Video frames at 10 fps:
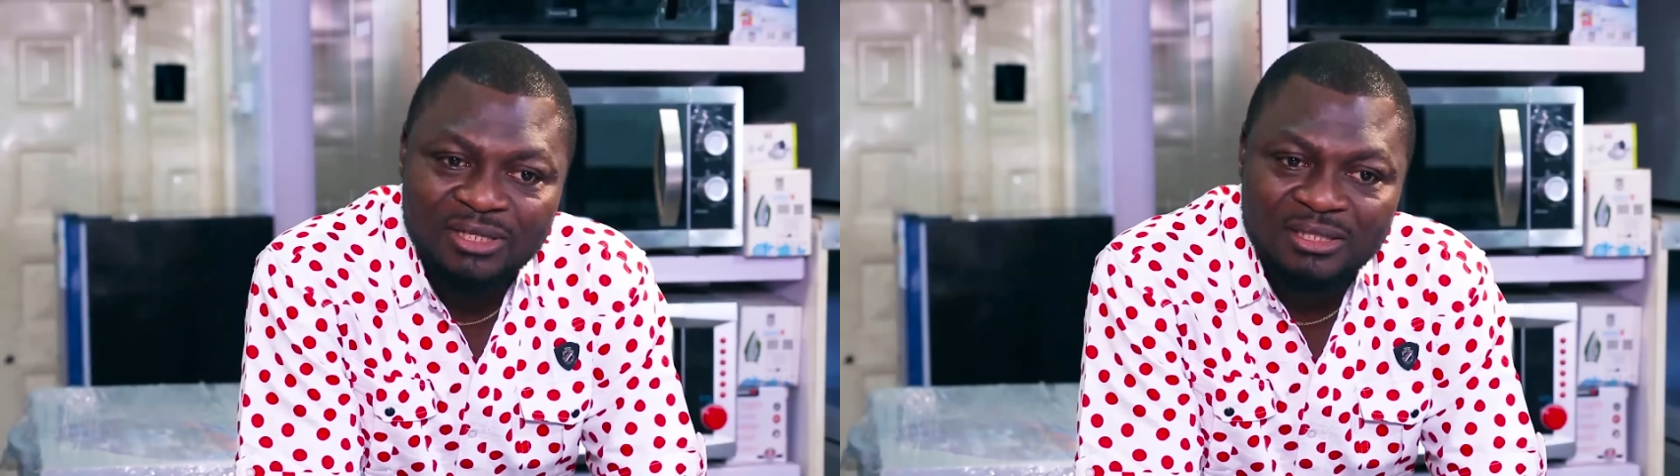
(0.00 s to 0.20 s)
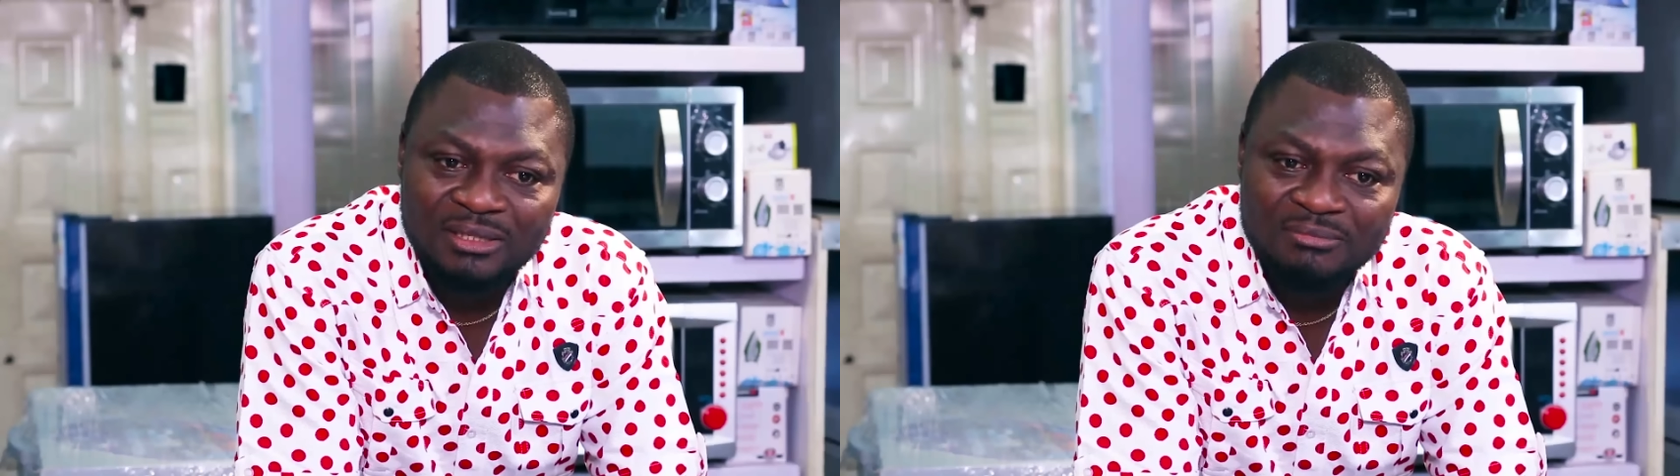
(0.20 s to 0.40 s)

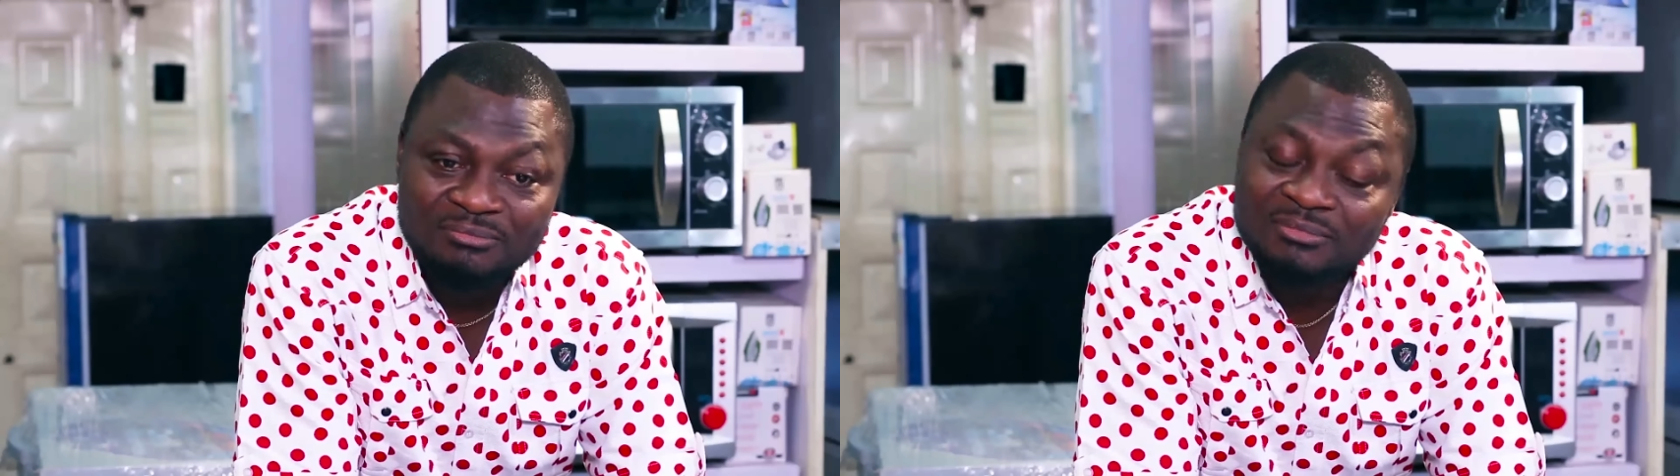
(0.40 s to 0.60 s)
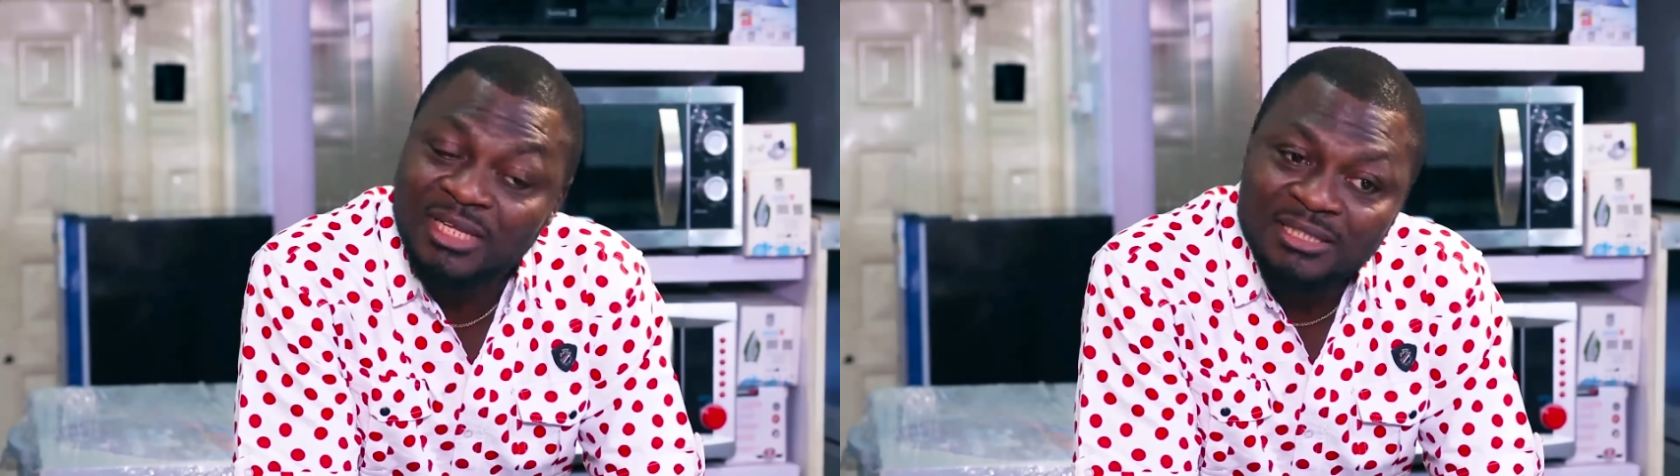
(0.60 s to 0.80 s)
day.
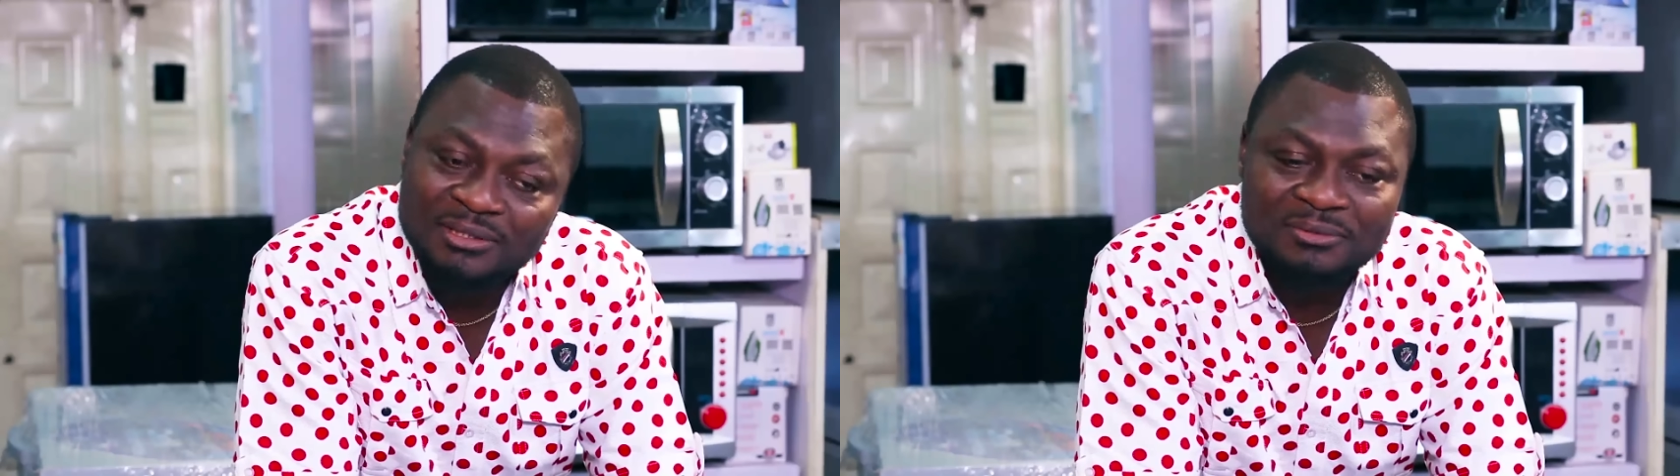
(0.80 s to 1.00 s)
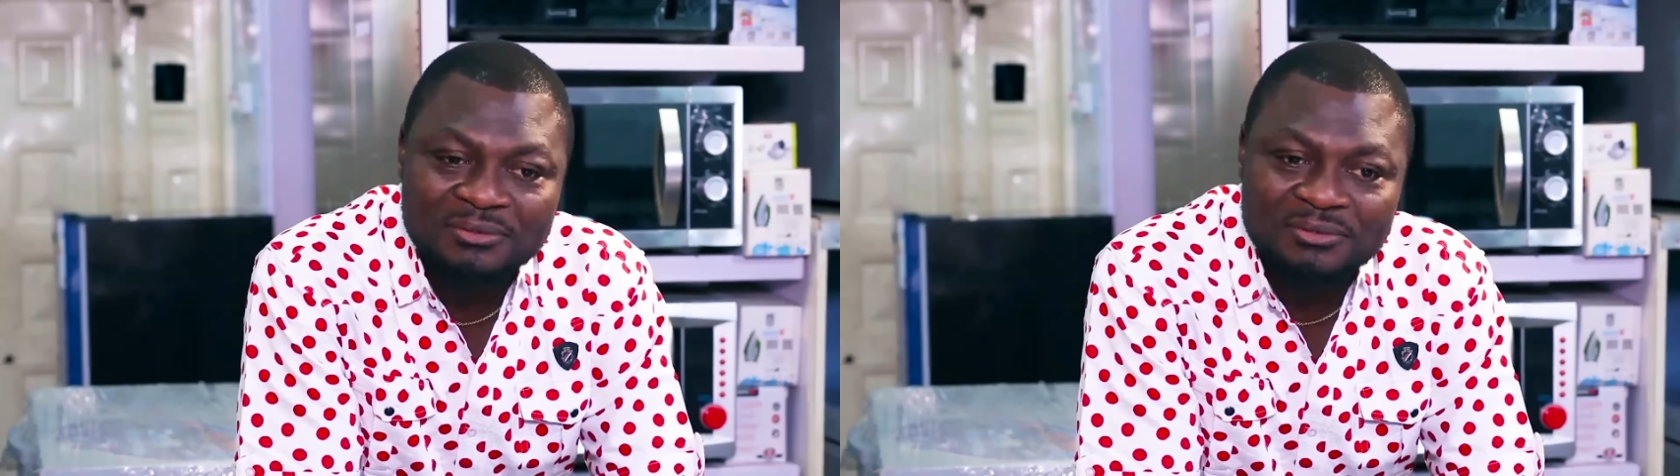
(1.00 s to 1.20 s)

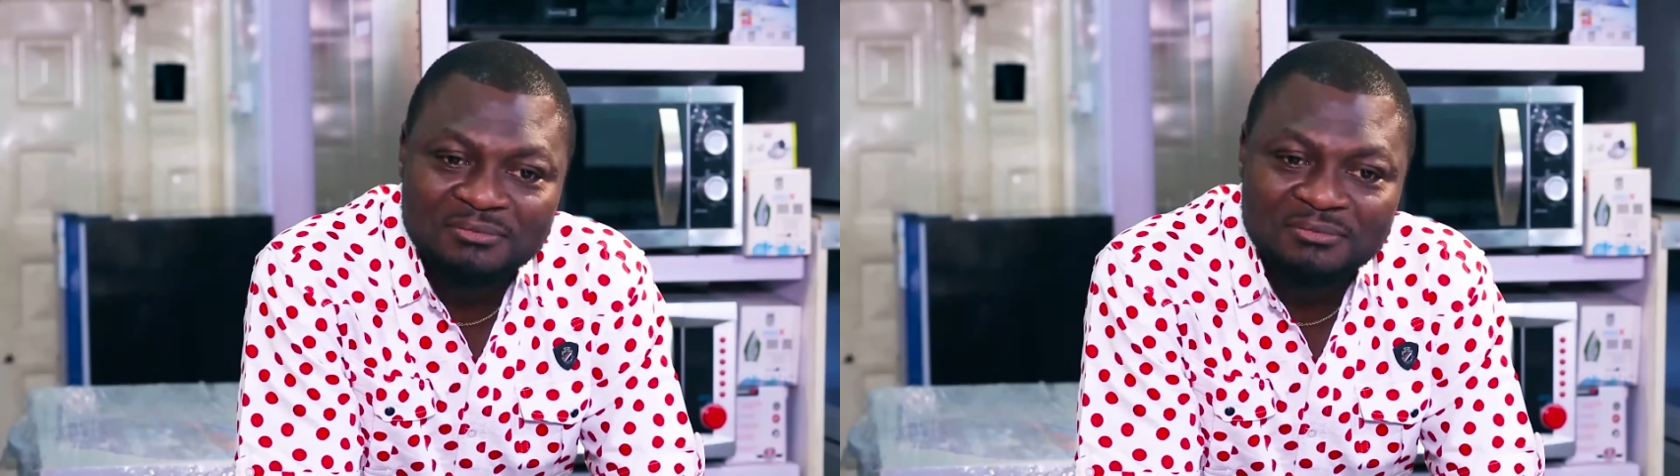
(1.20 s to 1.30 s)
That's good.